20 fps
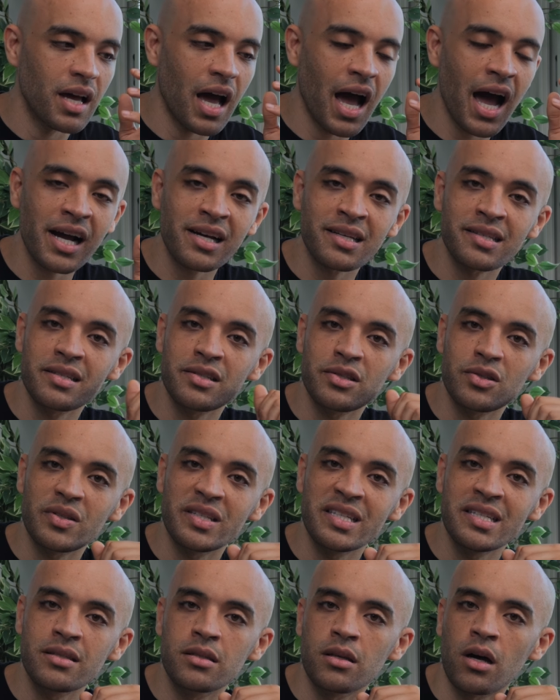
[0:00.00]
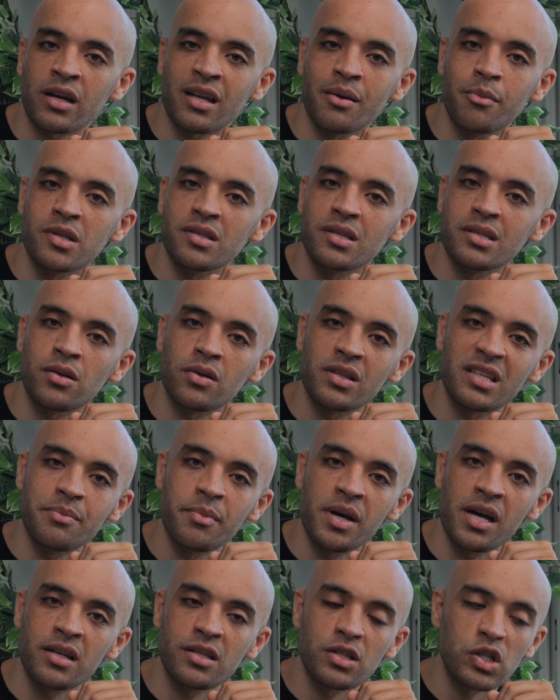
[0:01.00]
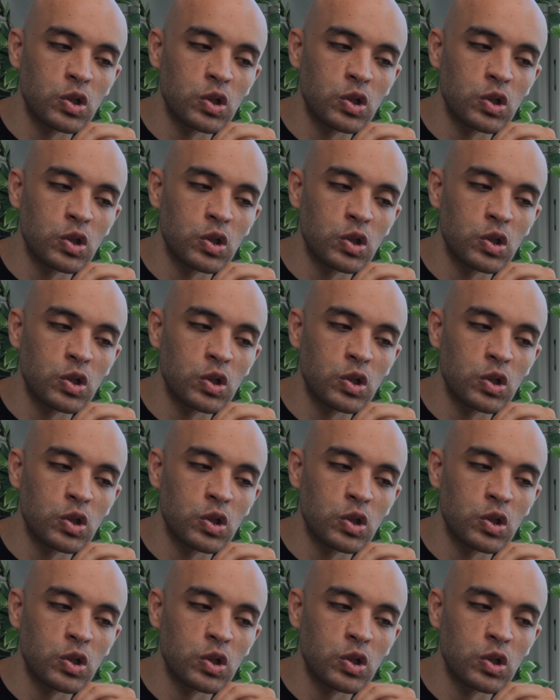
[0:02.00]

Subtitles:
access to these documents is on demand,